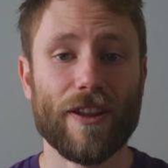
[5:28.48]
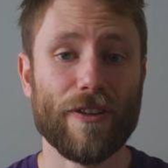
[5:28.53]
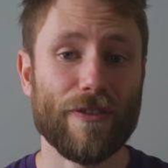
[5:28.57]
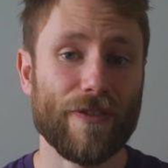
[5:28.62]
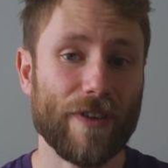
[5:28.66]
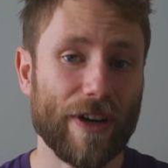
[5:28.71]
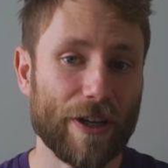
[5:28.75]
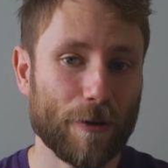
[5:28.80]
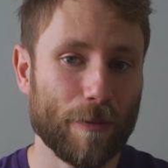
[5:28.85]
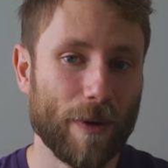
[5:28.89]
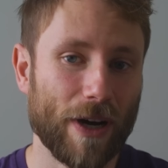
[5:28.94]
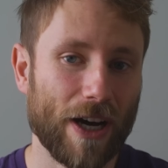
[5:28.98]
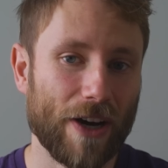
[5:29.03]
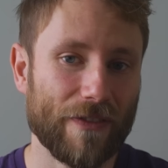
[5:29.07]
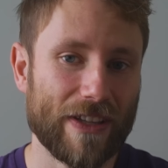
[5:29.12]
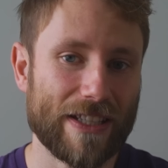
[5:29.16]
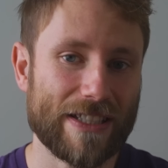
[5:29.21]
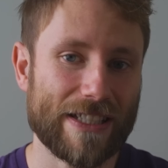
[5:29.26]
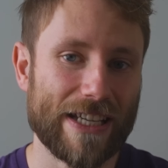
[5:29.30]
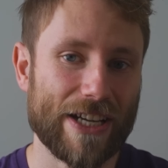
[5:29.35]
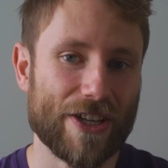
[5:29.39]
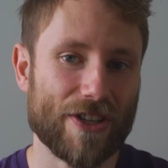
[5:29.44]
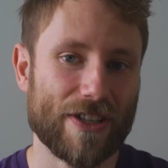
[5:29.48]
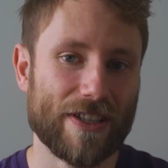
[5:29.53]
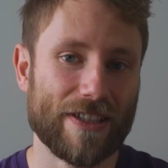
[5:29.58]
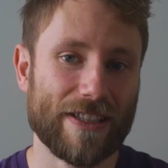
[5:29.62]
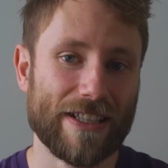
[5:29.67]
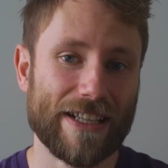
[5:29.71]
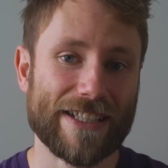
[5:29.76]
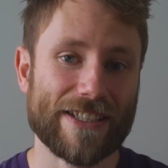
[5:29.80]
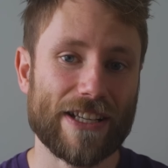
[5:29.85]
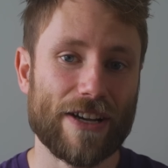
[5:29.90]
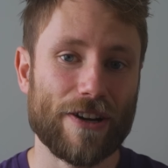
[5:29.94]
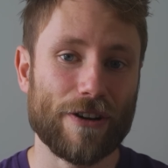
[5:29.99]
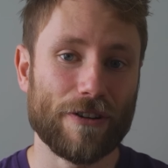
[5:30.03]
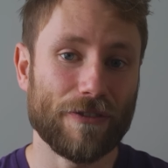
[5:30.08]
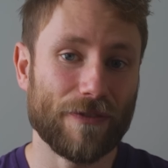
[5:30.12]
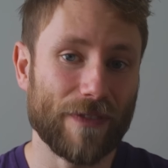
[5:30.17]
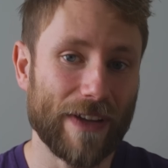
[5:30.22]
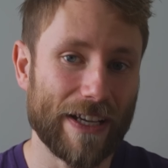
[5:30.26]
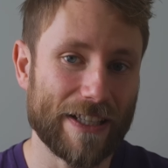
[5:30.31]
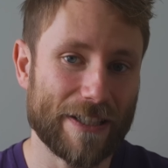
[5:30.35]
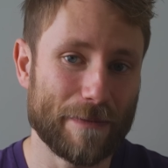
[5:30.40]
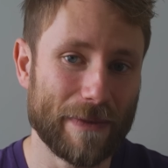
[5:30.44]
The final part of this session is our
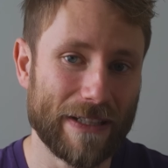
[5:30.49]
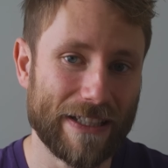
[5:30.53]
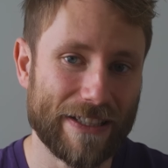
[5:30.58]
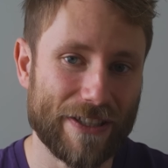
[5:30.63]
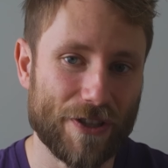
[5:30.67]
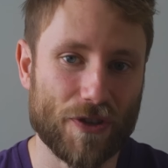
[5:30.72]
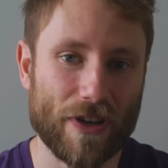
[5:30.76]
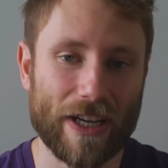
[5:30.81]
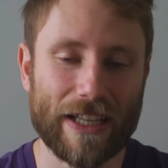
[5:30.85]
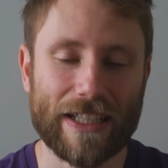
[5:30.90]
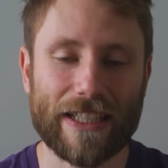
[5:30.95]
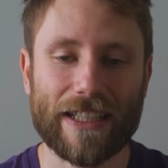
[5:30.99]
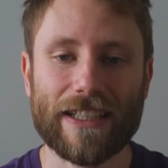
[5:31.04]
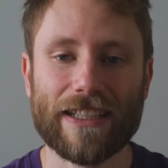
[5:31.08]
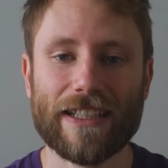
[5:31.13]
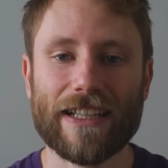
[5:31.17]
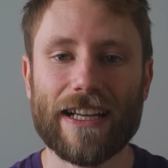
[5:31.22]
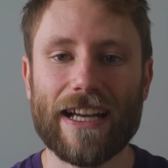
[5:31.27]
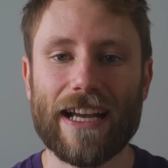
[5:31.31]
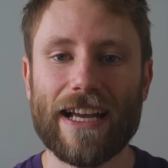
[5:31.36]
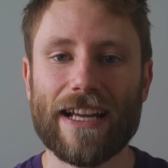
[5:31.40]
flexibility training,